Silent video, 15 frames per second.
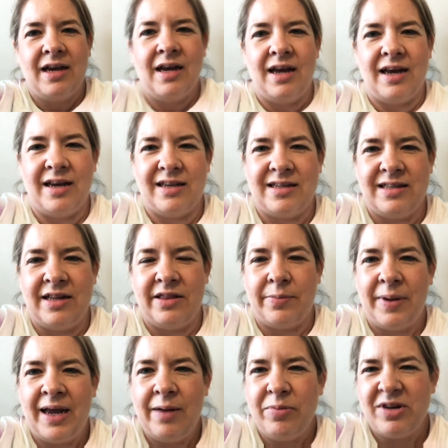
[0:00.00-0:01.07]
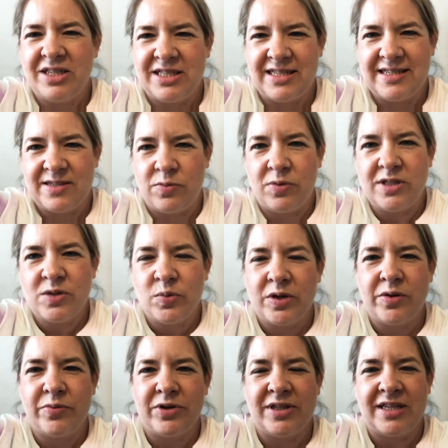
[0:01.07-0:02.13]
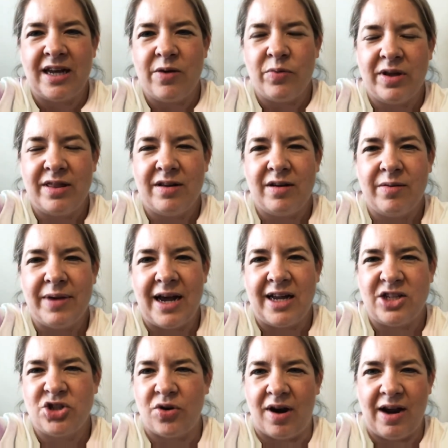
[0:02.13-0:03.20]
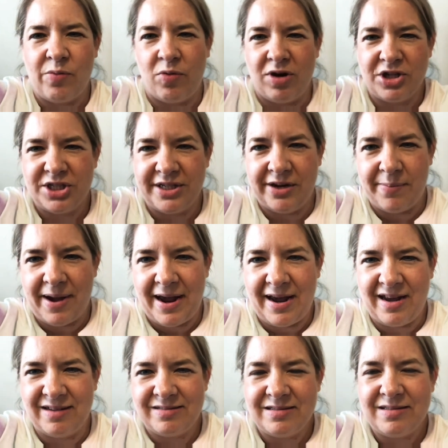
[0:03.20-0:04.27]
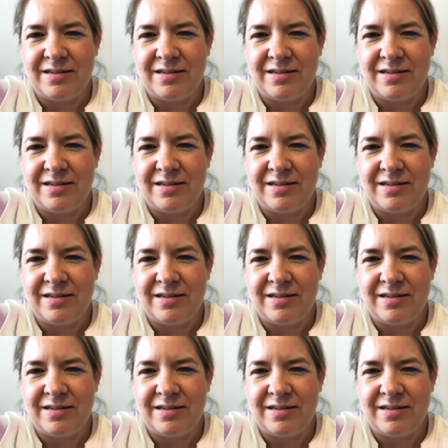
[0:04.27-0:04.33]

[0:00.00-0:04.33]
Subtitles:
Now the paintbrushes, once we were done with them, I tried washing them out.